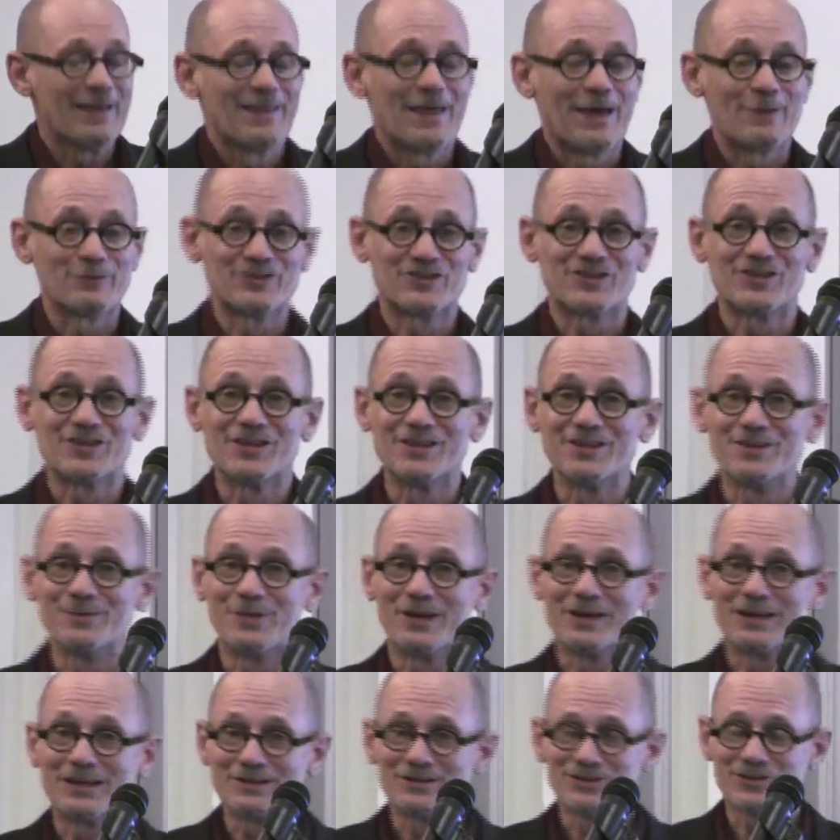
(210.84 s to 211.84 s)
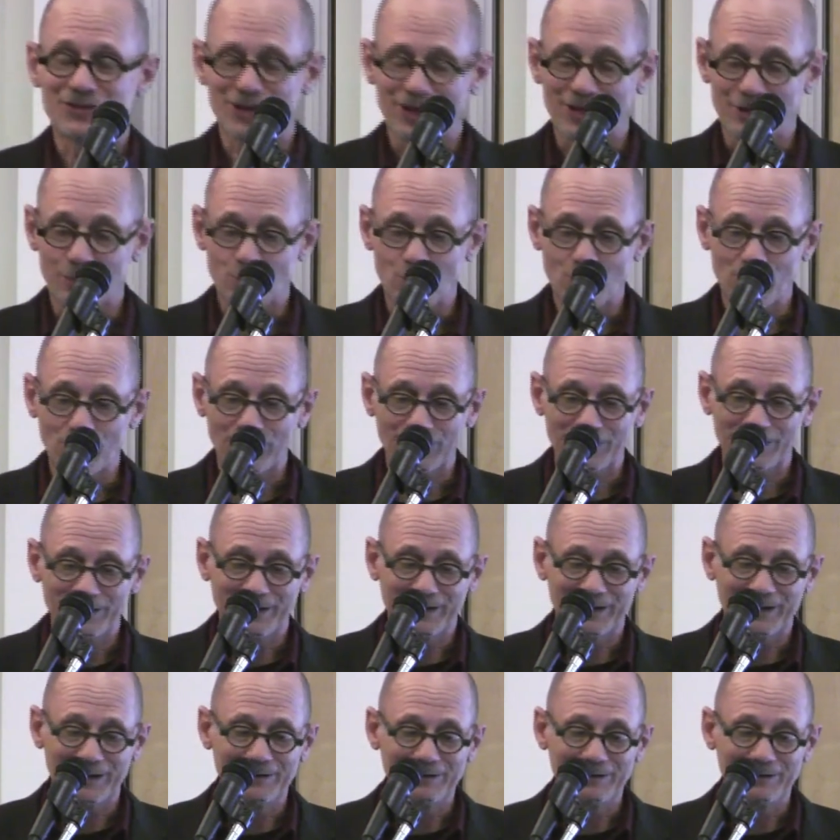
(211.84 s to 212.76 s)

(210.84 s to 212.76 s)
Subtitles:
That was the end of my China work.